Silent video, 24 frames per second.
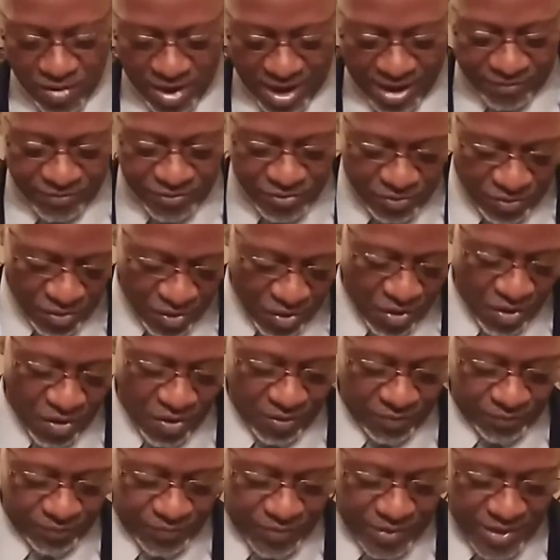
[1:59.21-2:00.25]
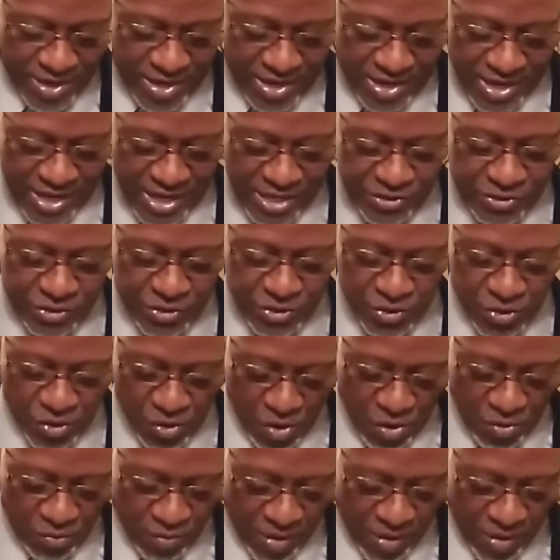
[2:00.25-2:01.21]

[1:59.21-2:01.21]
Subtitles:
After all, it's your